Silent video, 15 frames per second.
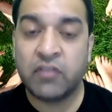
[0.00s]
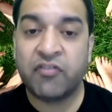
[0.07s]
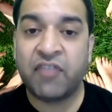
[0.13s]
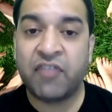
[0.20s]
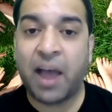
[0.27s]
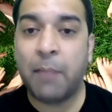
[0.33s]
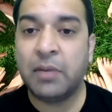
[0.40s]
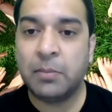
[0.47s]
the
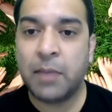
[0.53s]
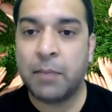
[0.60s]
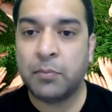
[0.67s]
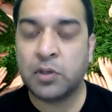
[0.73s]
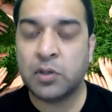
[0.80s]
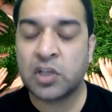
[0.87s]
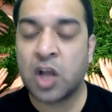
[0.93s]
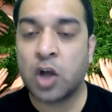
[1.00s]
family
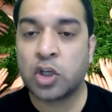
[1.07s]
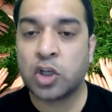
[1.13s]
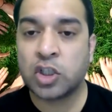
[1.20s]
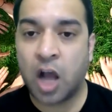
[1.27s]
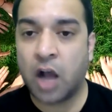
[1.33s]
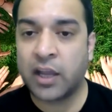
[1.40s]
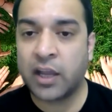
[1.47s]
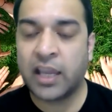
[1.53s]
members are
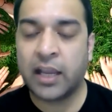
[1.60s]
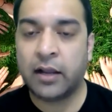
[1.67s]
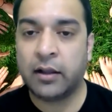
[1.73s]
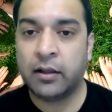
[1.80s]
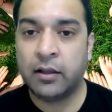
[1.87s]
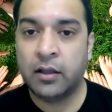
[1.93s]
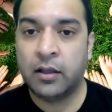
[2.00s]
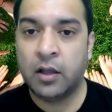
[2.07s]
tugging
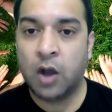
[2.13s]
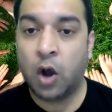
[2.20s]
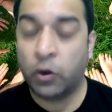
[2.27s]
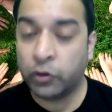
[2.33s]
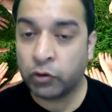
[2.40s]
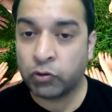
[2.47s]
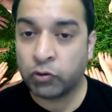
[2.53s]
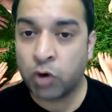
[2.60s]
on
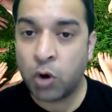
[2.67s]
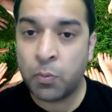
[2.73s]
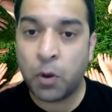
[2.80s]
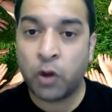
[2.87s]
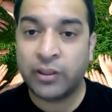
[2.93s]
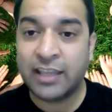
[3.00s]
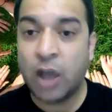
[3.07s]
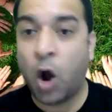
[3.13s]
the rope
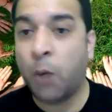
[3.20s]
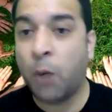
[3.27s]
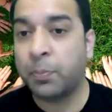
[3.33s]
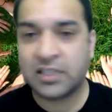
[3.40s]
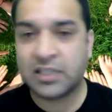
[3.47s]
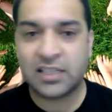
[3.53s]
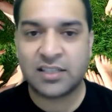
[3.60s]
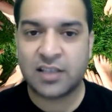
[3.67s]
on the
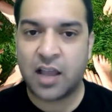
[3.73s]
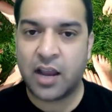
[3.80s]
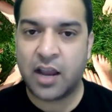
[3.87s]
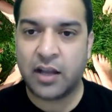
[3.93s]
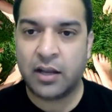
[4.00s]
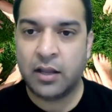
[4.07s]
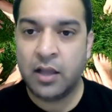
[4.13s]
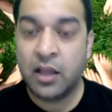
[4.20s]
opposite side.
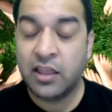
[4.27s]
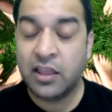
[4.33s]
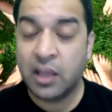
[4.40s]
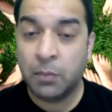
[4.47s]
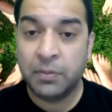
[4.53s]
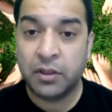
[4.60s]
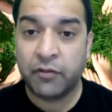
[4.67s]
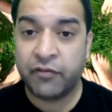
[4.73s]
They'll
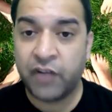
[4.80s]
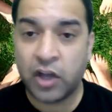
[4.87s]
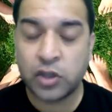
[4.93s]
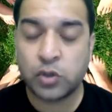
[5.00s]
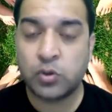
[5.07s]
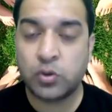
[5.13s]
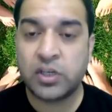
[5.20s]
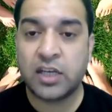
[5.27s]
be the
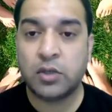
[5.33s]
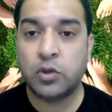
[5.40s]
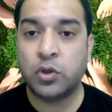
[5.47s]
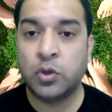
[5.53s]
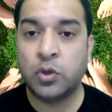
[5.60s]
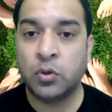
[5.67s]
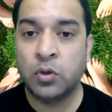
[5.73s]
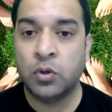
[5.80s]
first to say to
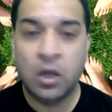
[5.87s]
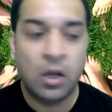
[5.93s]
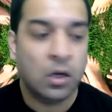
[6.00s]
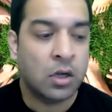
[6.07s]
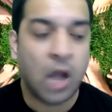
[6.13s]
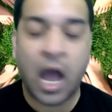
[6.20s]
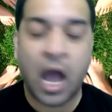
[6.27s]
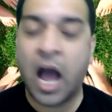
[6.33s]
you,
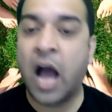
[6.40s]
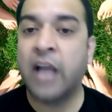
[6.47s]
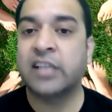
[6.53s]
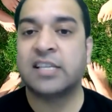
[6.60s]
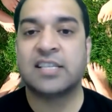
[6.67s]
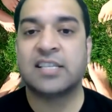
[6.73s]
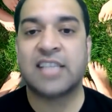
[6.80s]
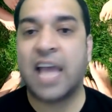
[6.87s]
nah,
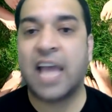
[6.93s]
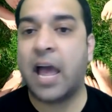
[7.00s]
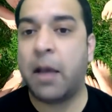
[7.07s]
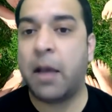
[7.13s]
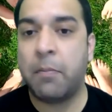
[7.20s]
it's a scam.